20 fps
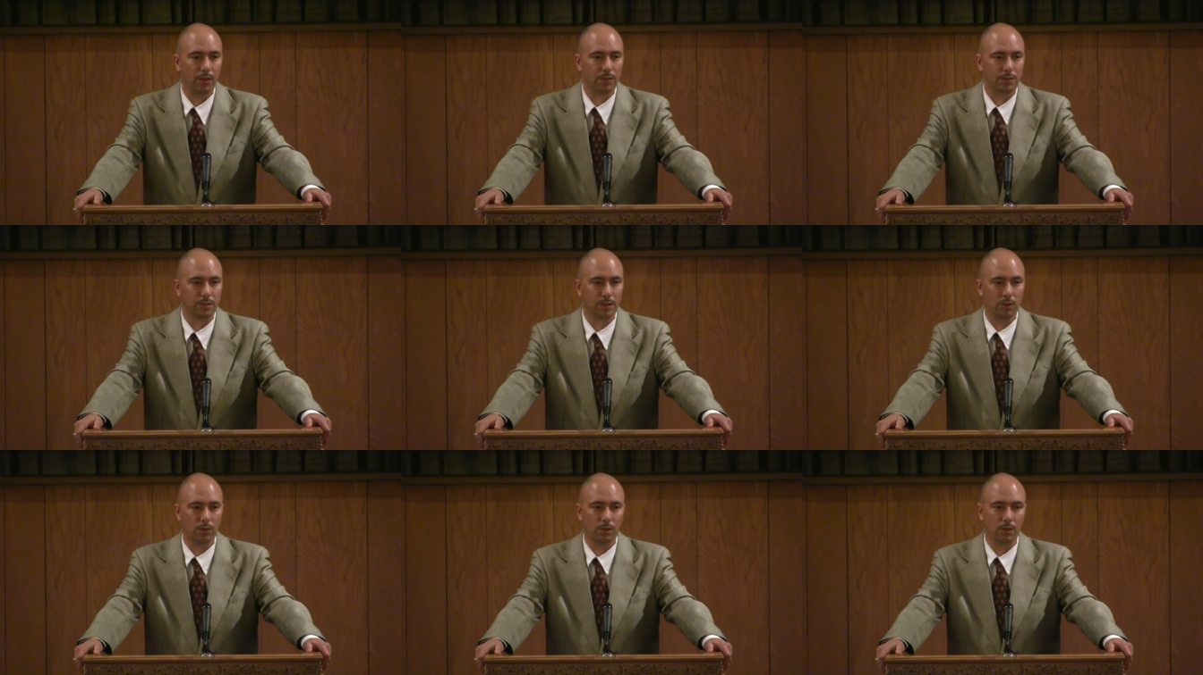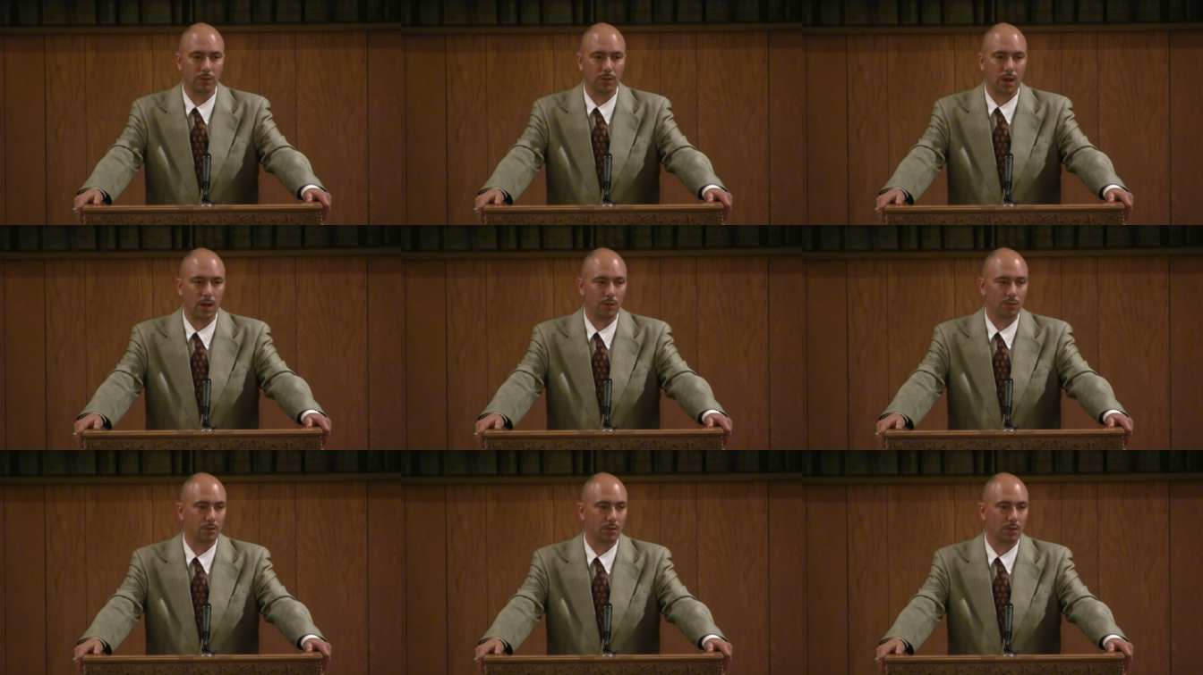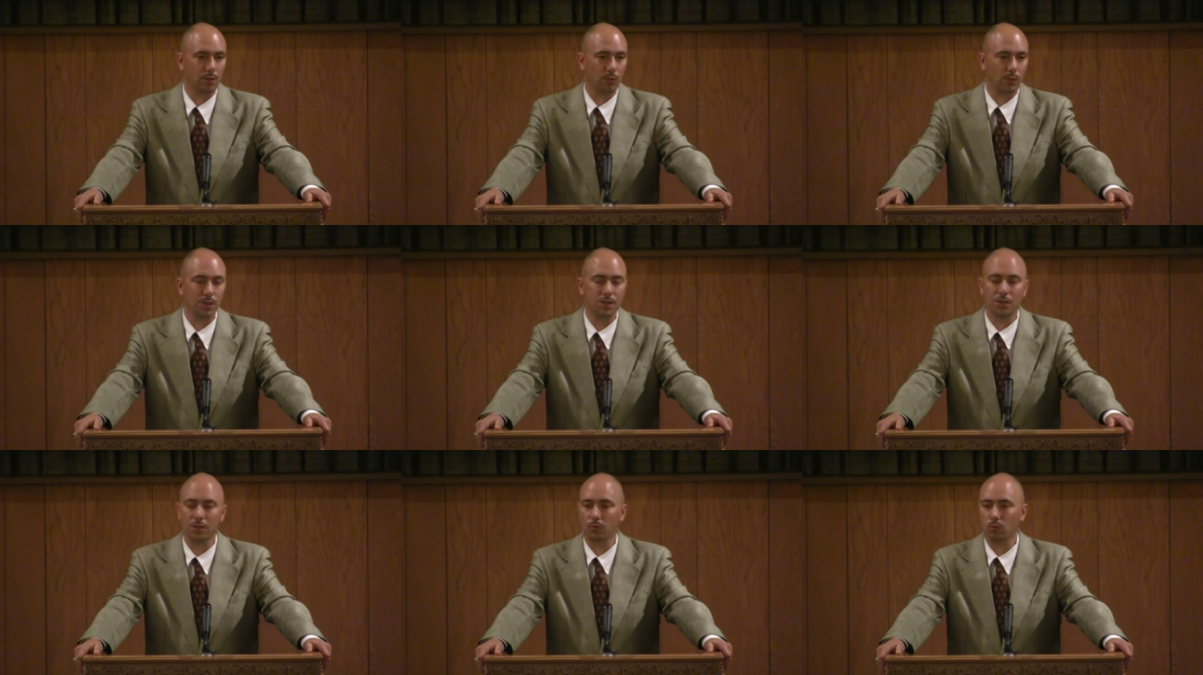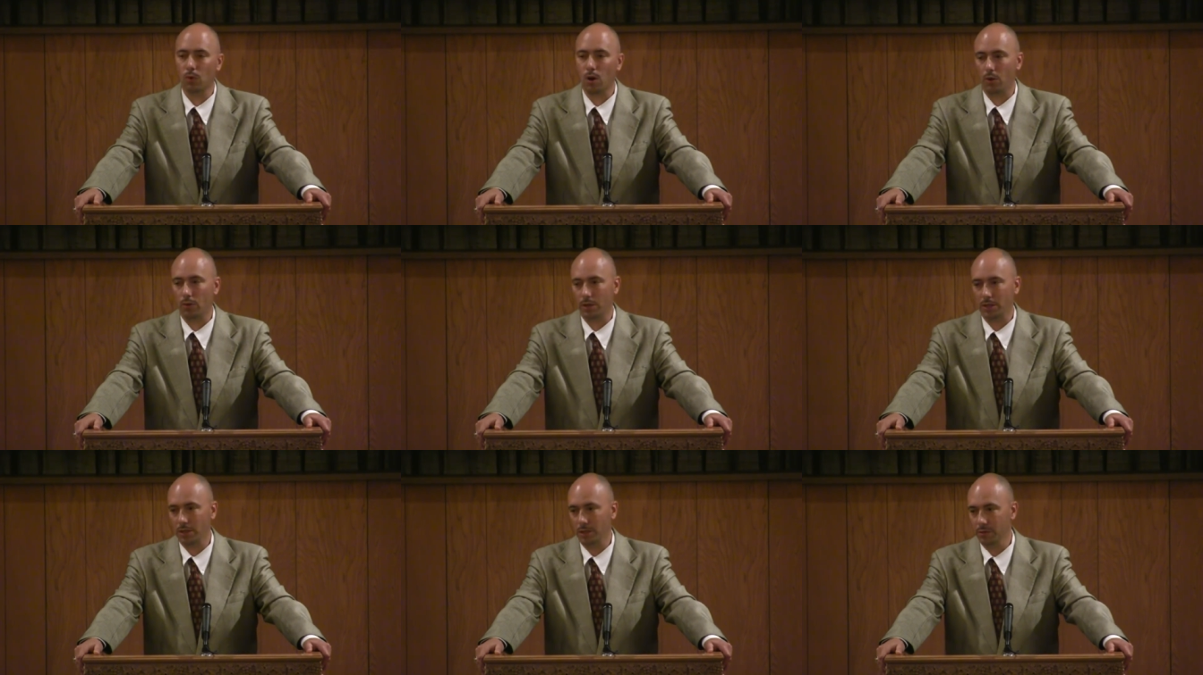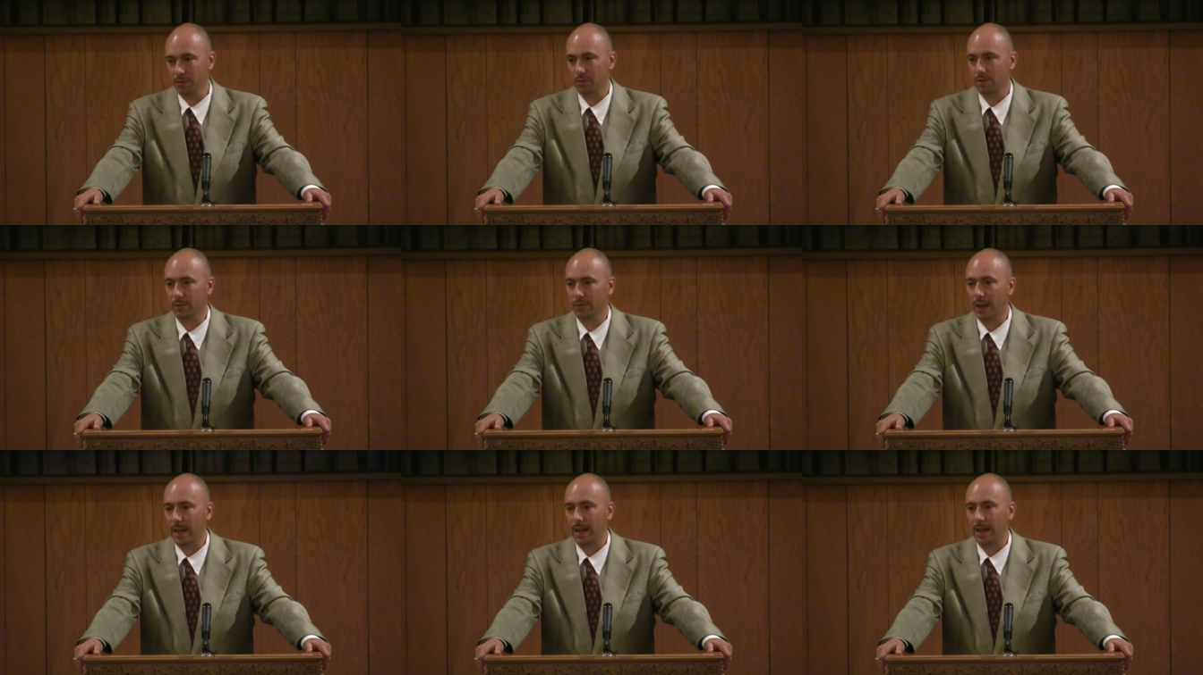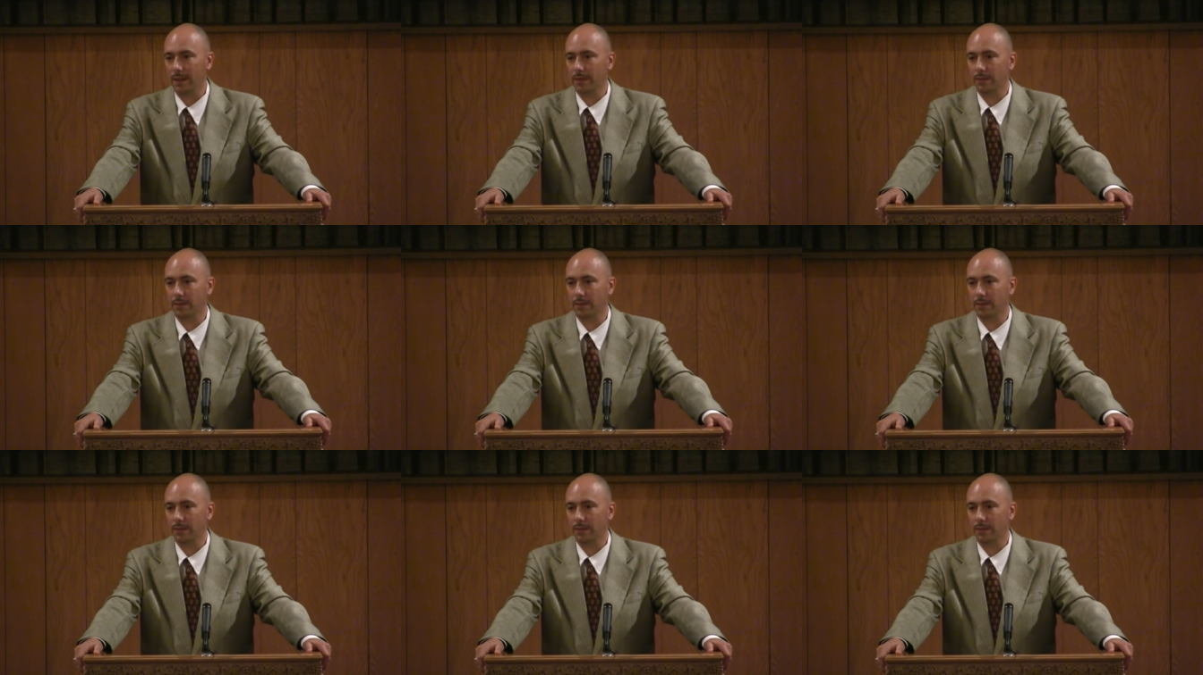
so we also we should walk in newness of life.